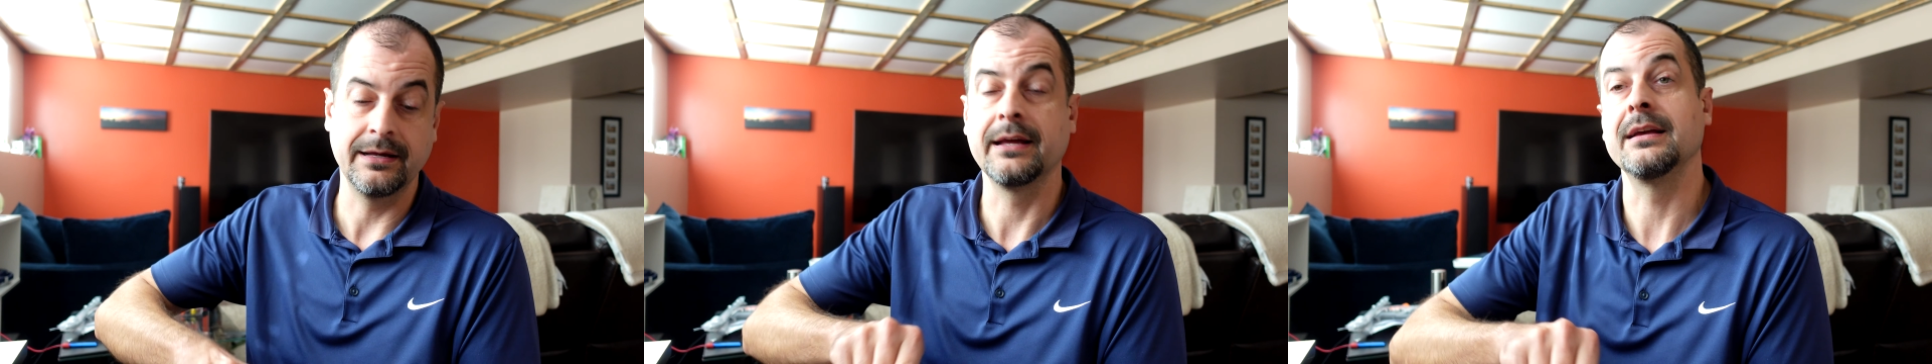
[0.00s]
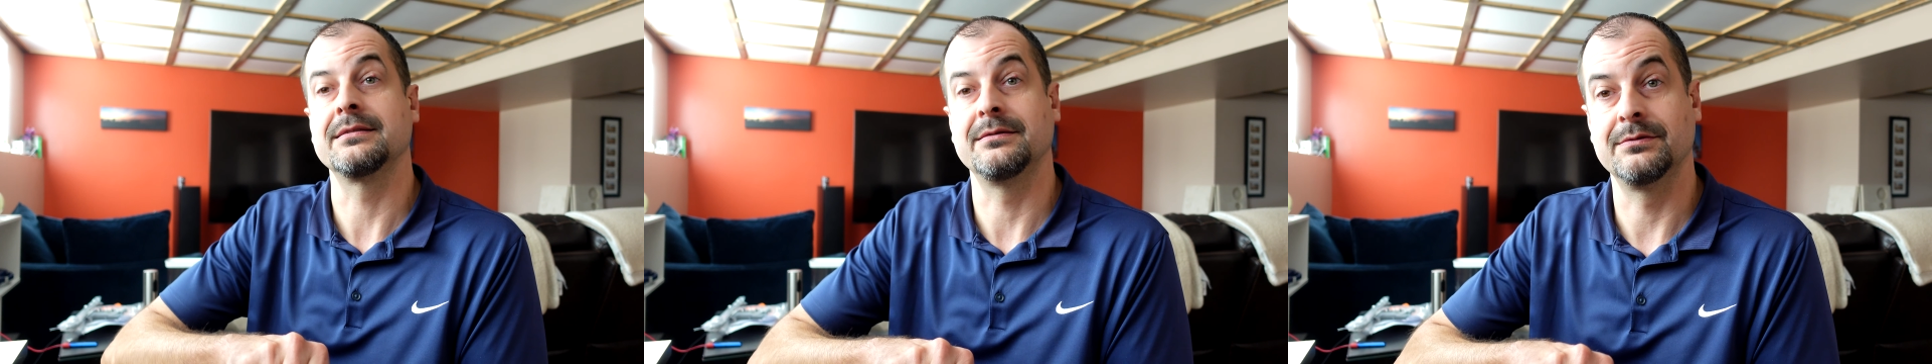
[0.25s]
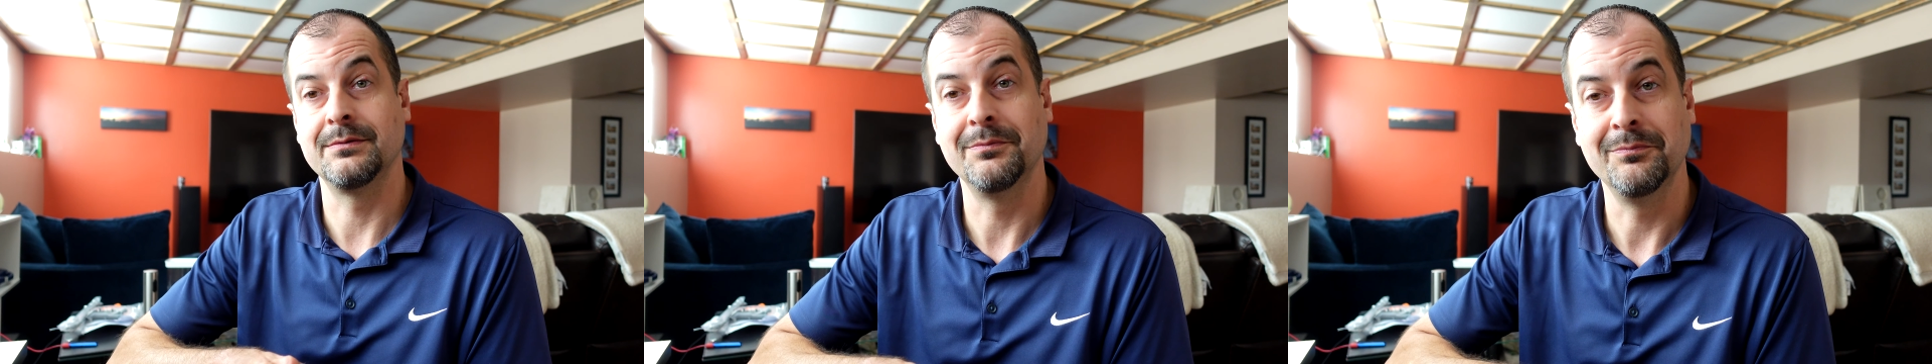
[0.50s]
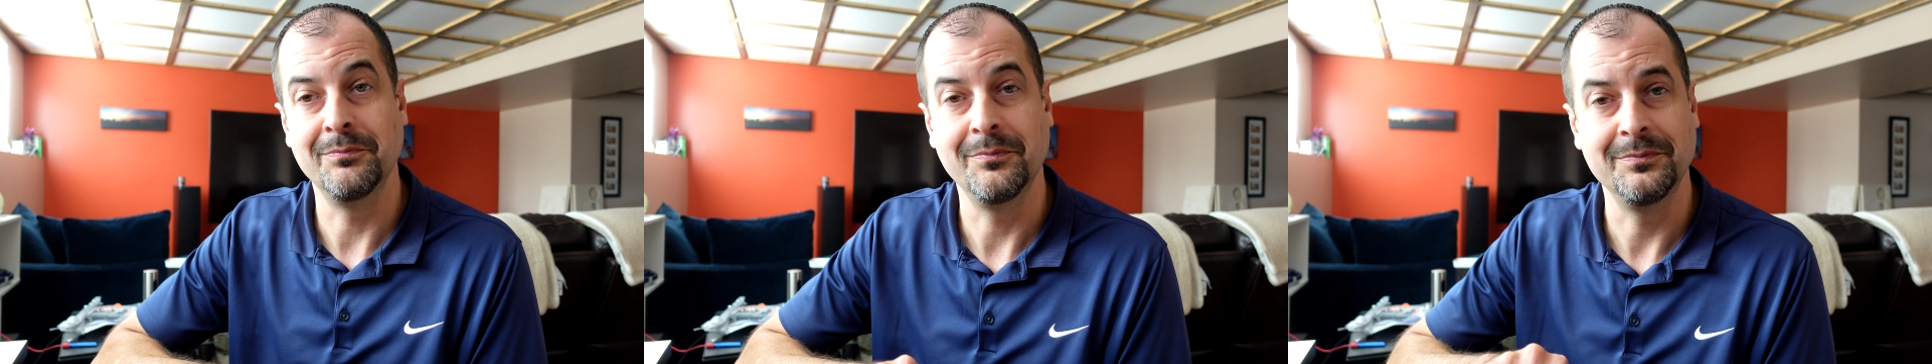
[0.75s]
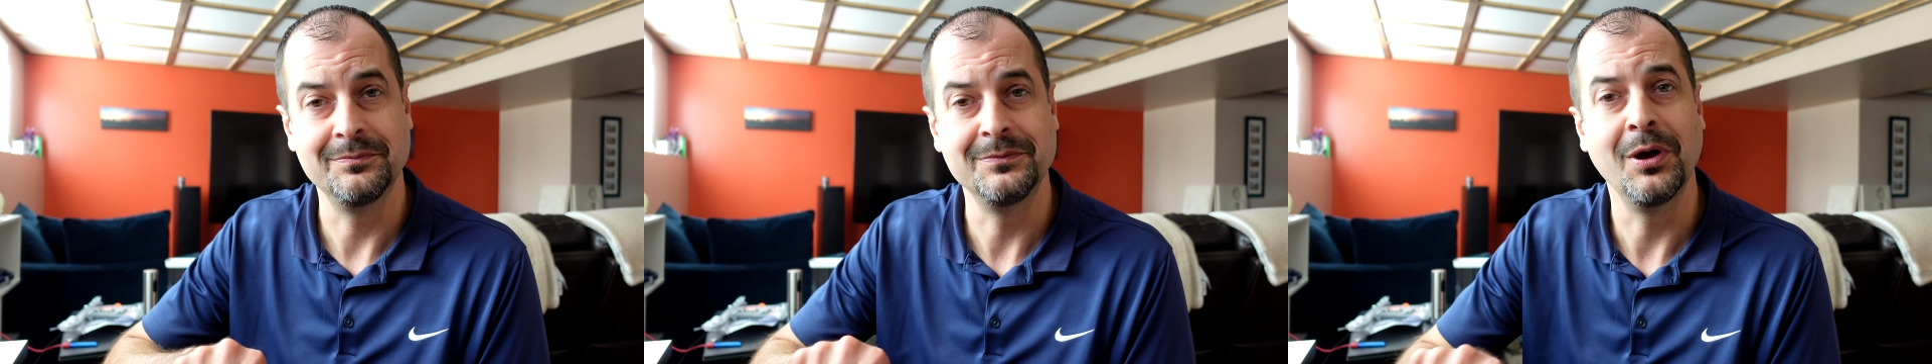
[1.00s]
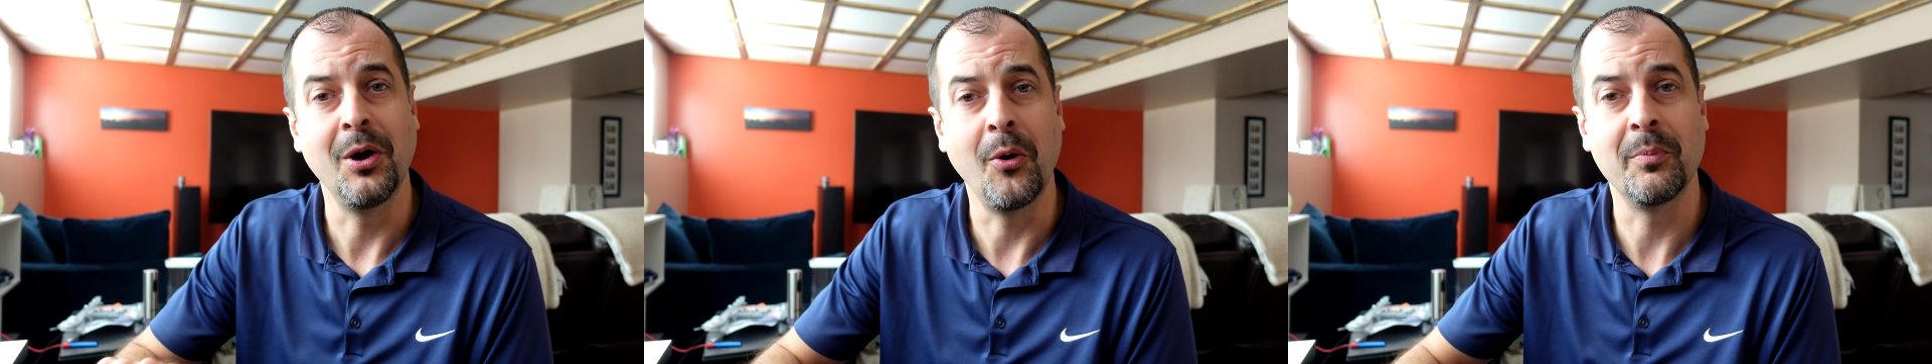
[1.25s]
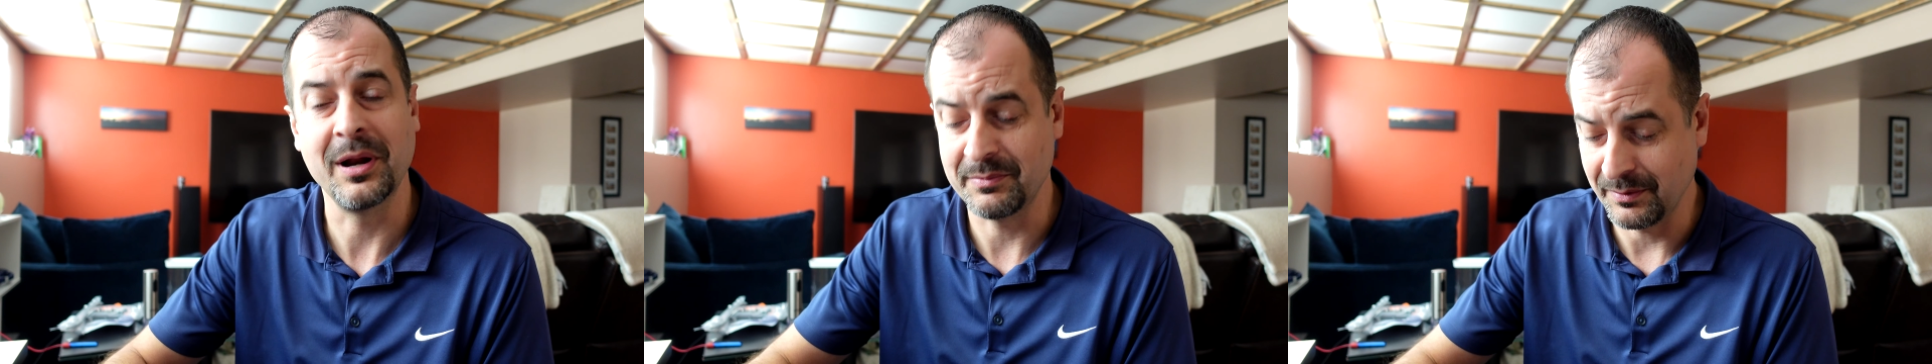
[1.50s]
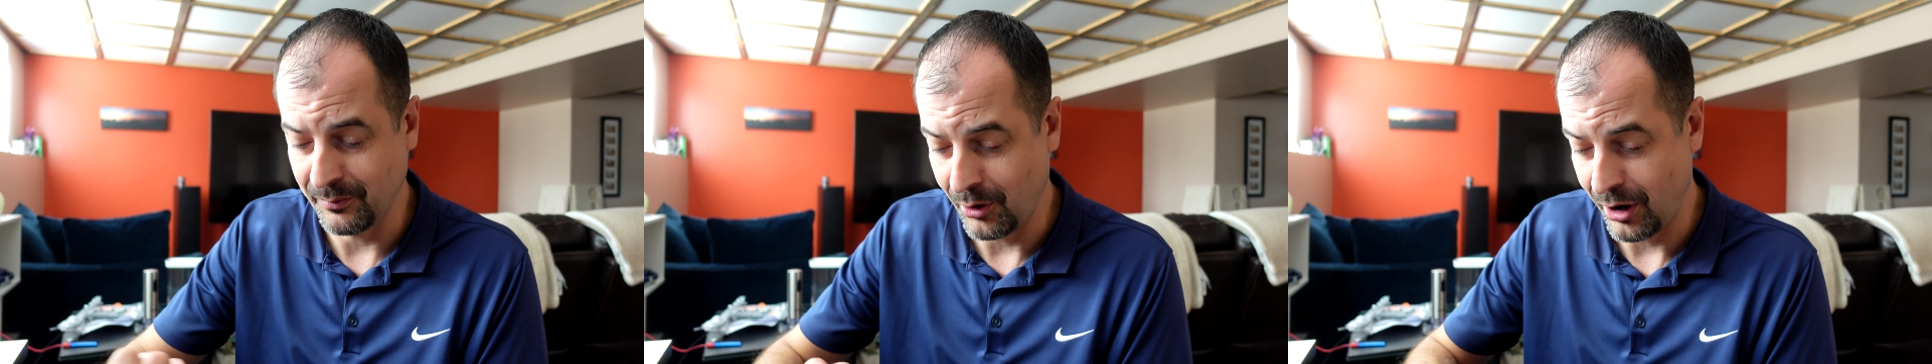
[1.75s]
I guess open up the
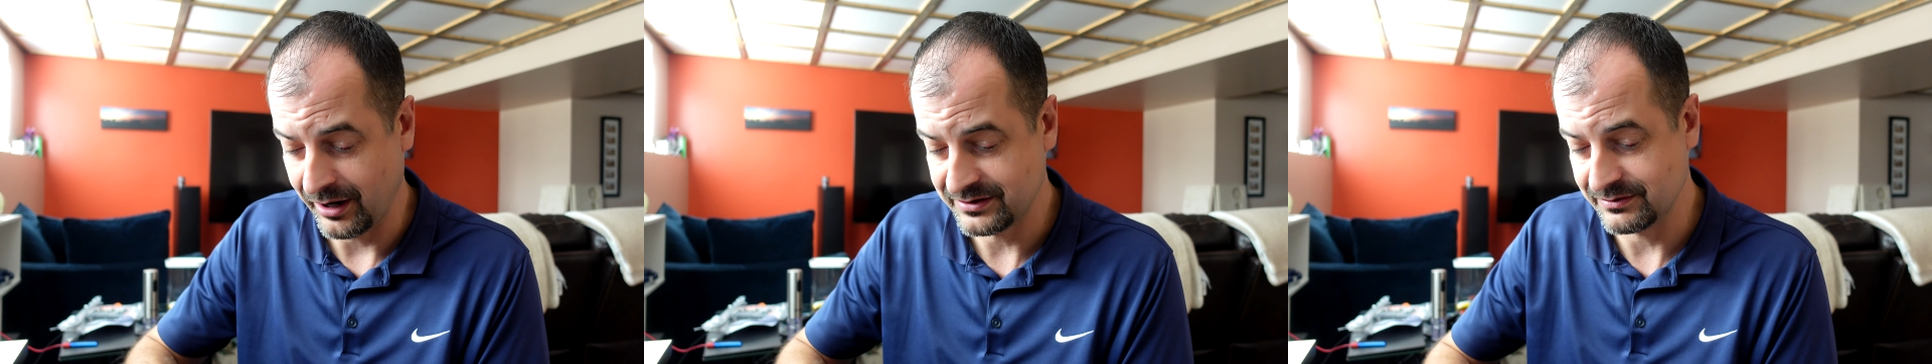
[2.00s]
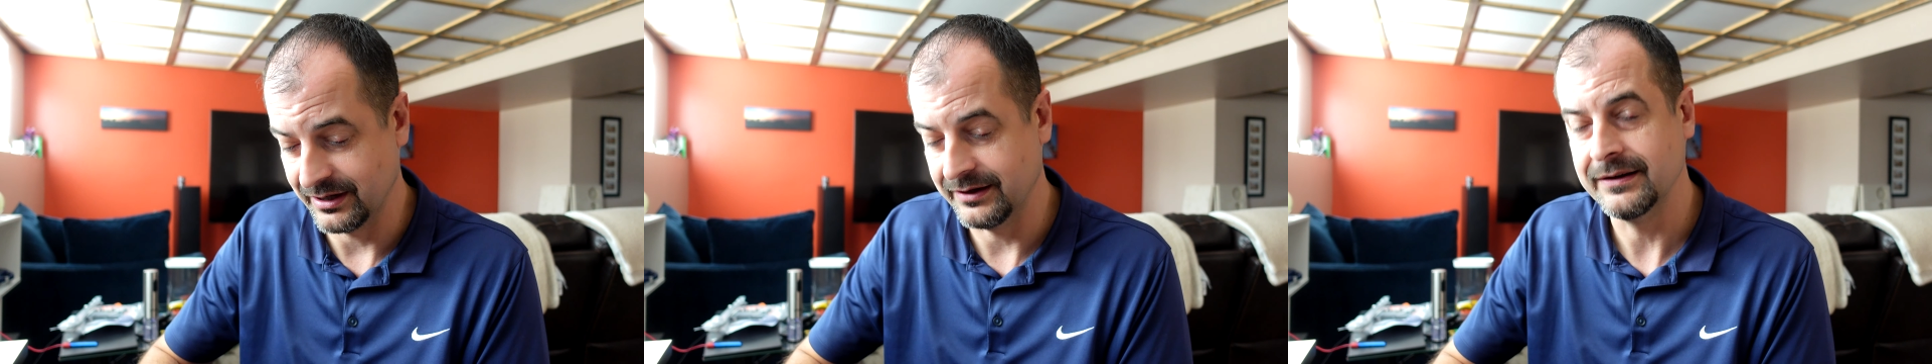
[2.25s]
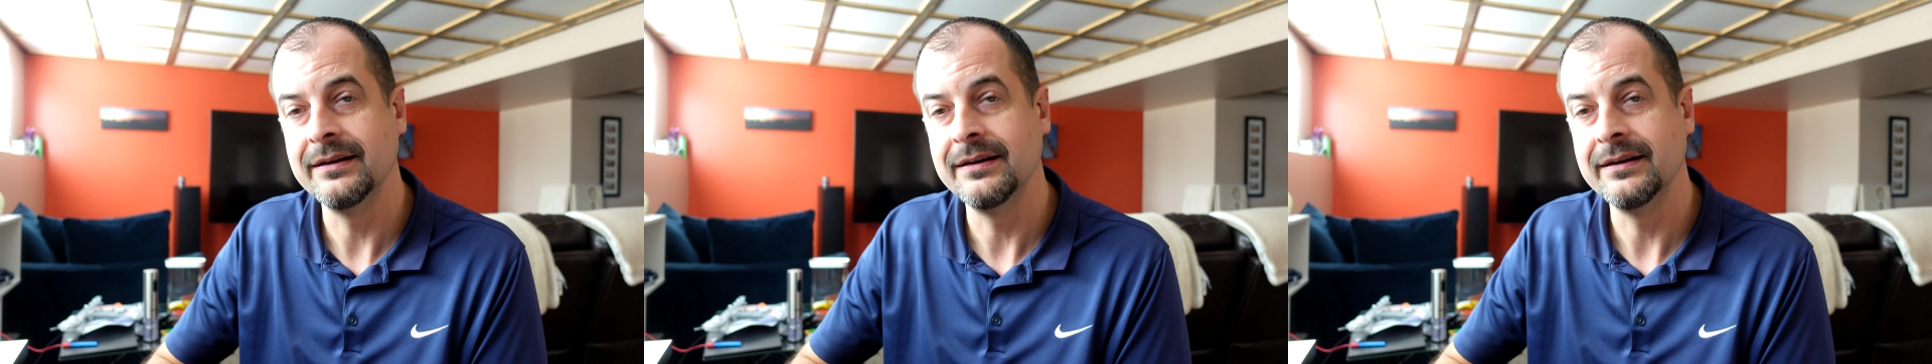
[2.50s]
box, right?